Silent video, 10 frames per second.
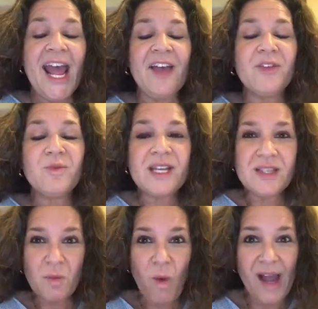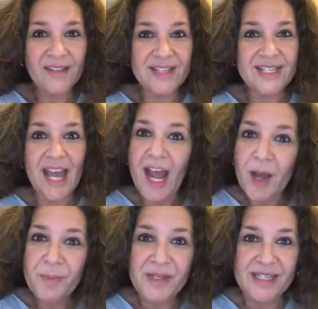And the reason why this
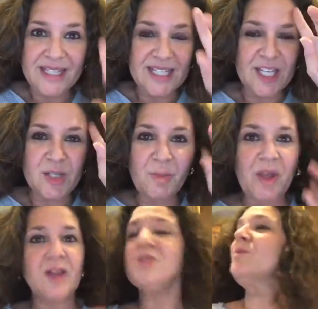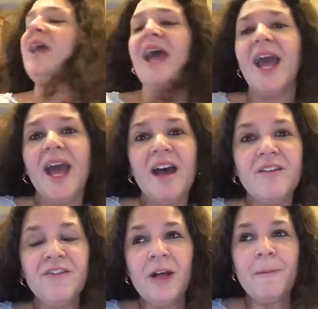happens is because we
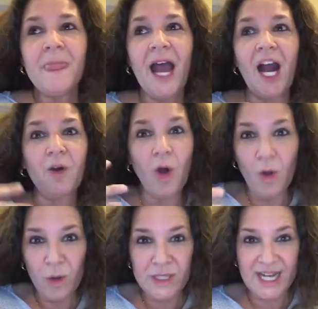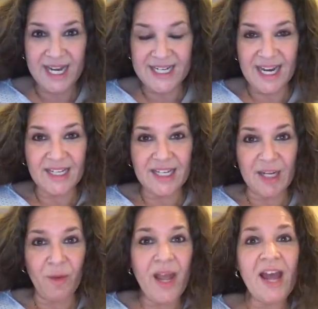have our old
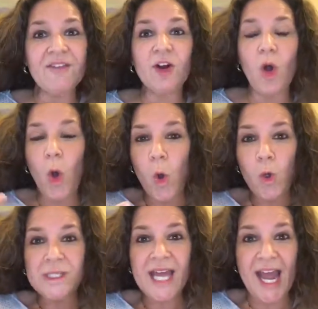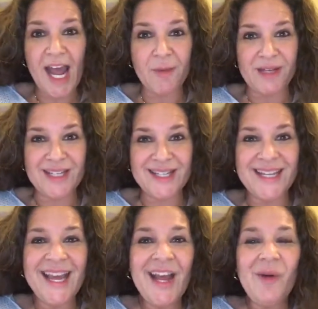identity, we have our old
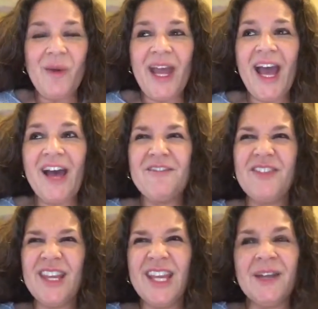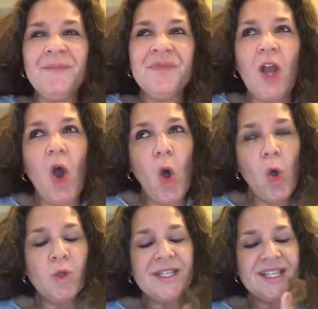habits, we have the
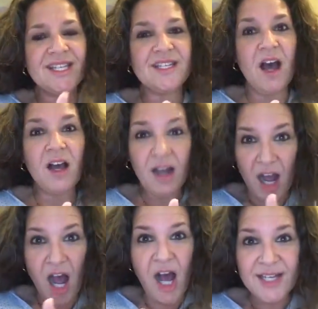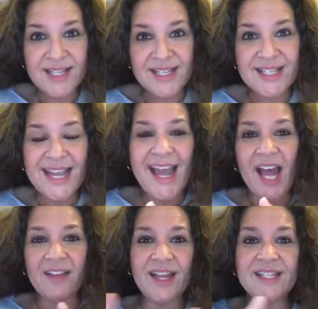old stuck us,
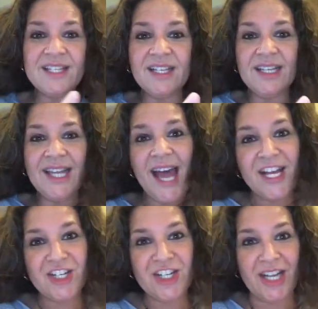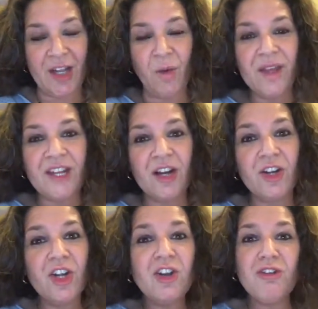and that's clashing with our
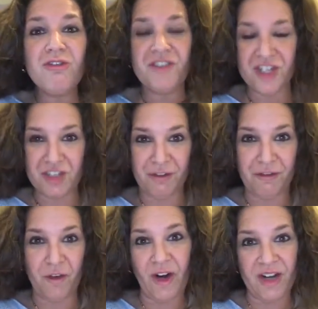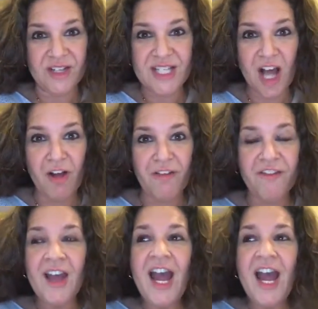new vision for ourselves,